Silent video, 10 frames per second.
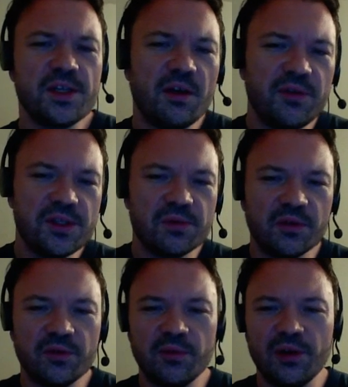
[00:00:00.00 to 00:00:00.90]
off his
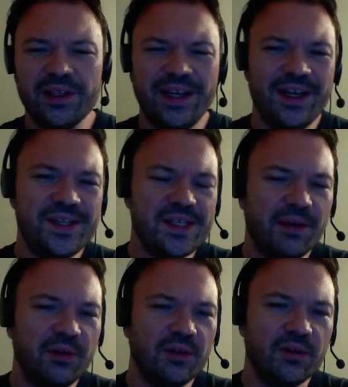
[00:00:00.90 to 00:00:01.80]
rook from going to
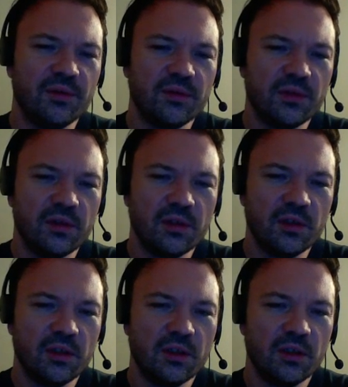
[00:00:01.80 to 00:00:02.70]
a7,
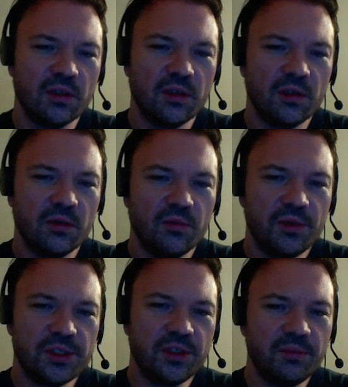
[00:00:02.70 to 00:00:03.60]
which could have
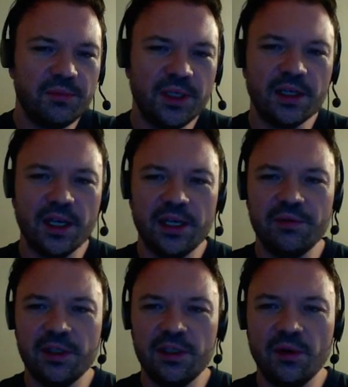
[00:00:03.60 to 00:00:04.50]
been kind of an
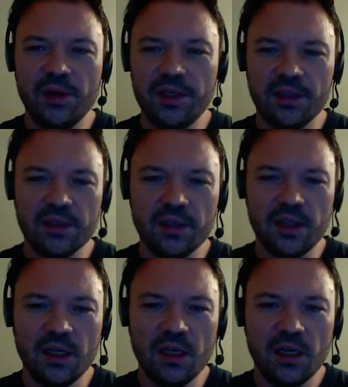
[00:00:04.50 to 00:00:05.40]
annoying thing.
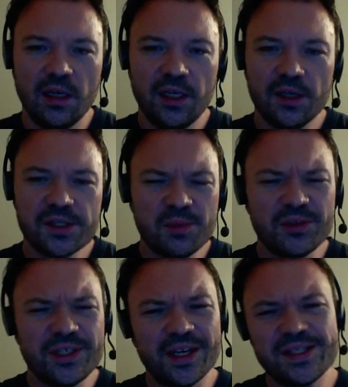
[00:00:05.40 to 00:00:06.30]
It also
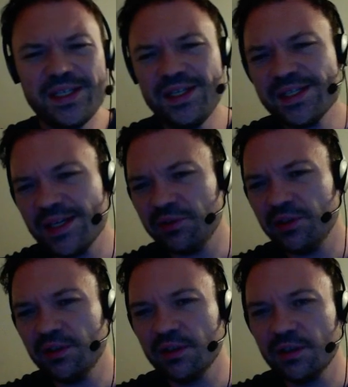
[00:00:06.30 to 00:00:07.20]
protects
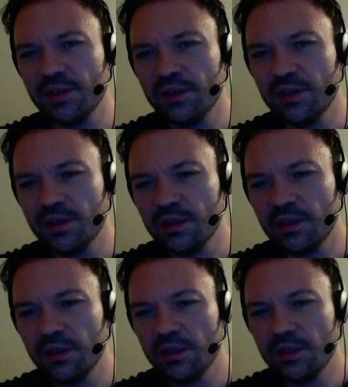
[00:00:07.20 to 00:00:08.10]
e7.
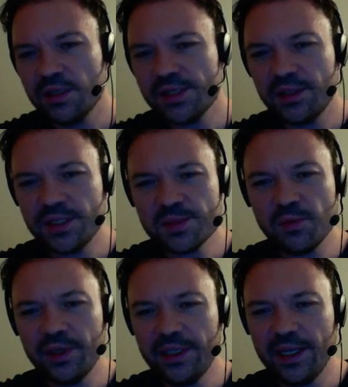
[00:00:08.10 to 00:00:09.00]
So at this
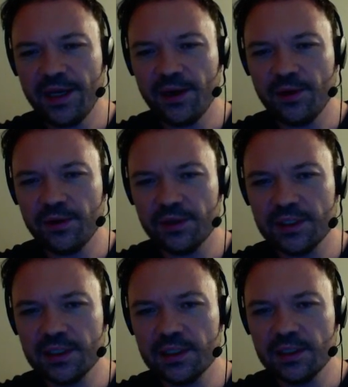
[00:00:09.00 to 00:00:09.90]
point now,
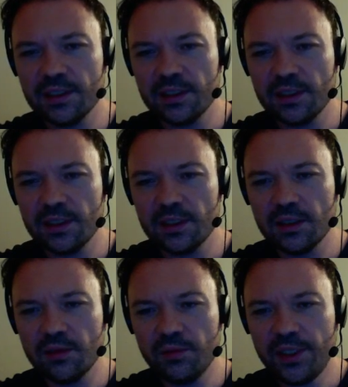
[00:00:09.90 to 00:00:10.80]

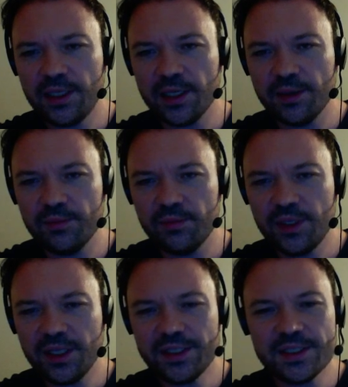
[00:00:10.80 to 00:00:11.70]

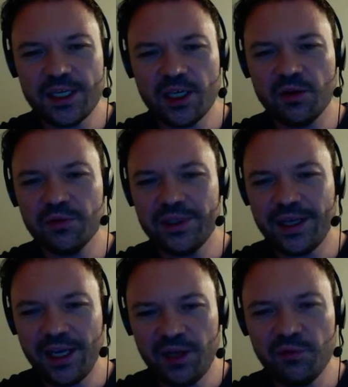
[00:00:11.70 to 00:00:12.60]
we'd like to take over
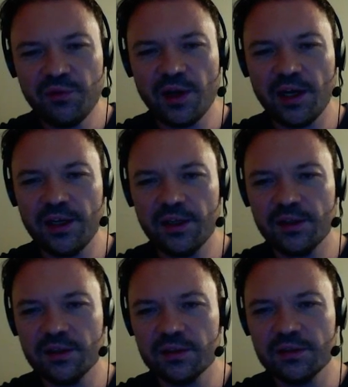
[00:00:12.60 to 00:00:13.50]
the a file,
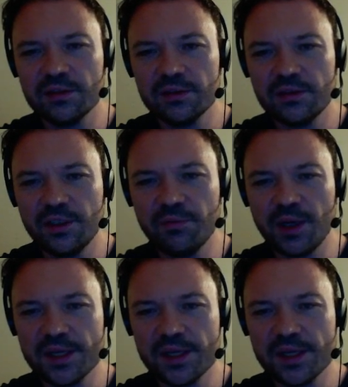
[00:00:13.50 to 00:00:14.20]
if possible.